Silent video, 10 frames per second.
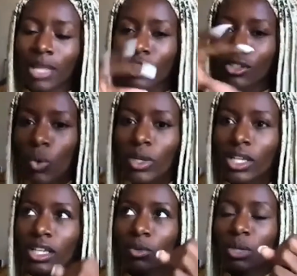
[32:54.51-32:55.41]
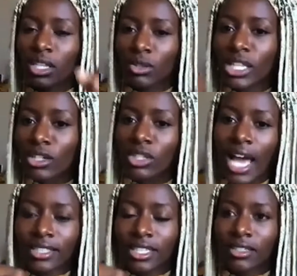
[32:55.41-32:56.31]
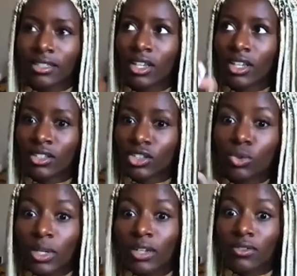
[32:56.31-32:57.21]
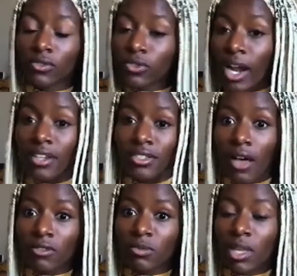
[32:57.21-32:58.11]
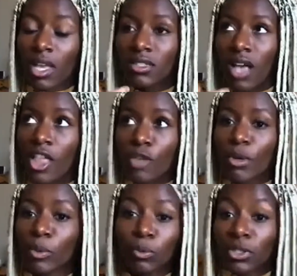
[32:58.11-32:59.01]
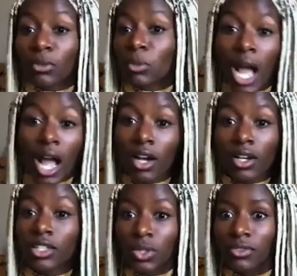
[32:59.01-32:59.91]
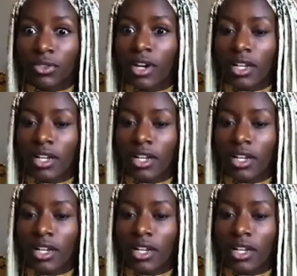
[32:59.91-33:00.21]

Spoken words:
Like, we literally had to do it for ourselves because other people were not going to do it for us,